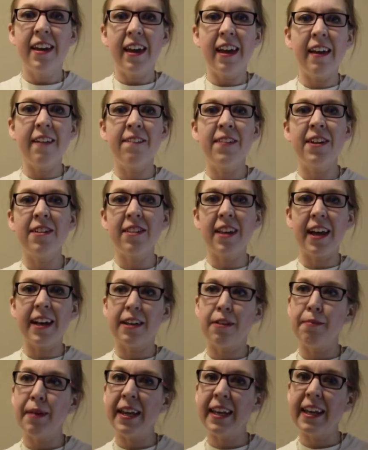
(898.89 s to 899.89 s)
If you
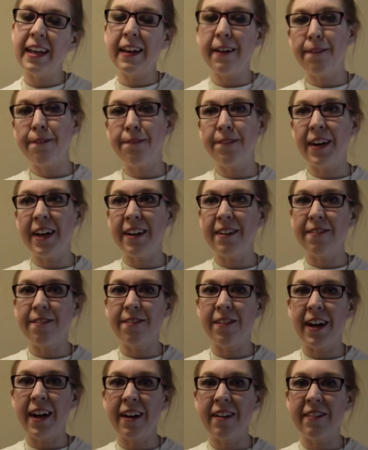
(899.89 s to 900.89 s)
liked making a fun
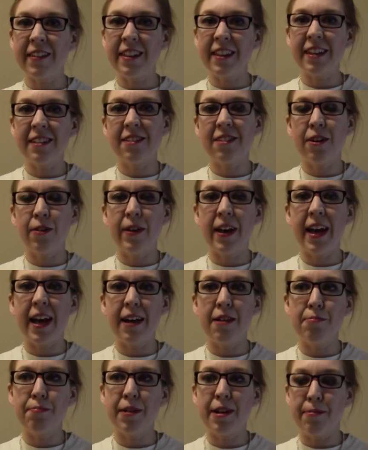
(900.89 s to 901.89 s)
frog with us, go
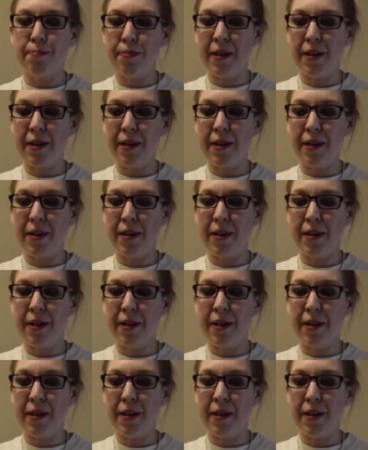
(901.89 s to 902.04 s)
ahead and put a